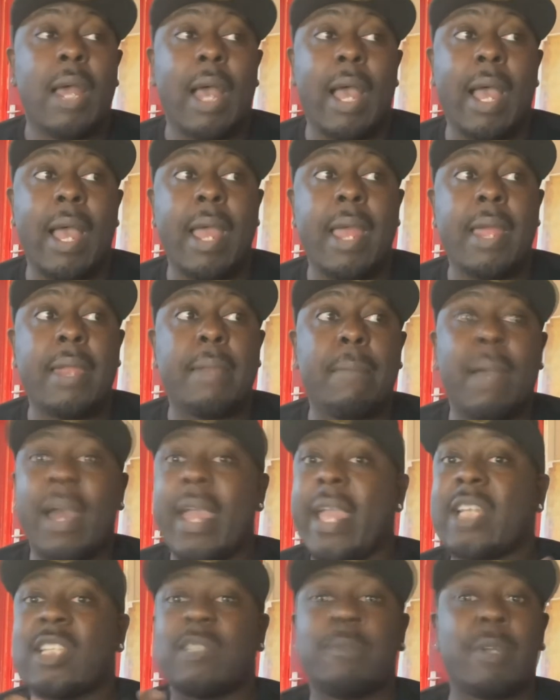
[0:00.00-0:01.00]
and my
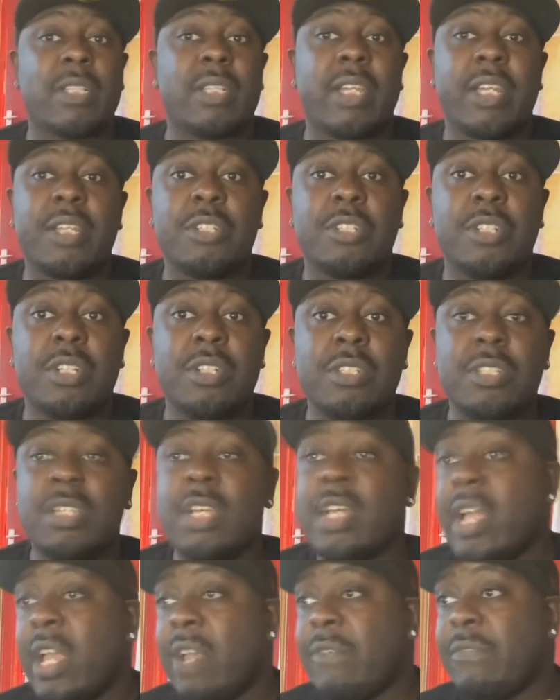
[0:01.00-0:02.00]
expectations.
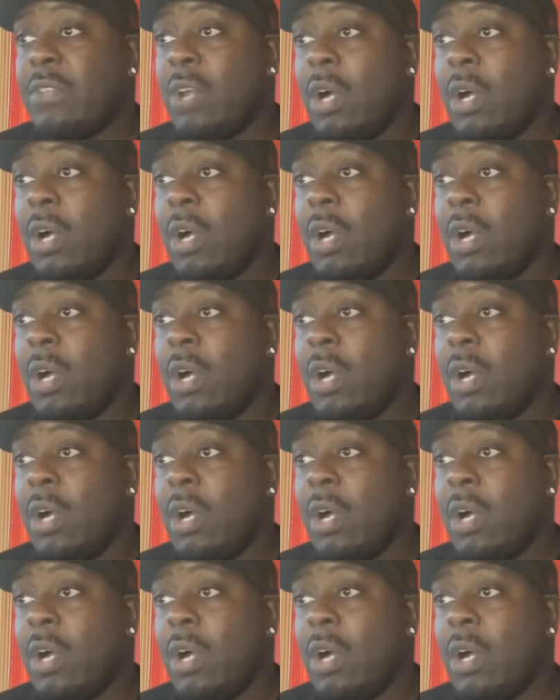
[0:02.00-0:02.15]
If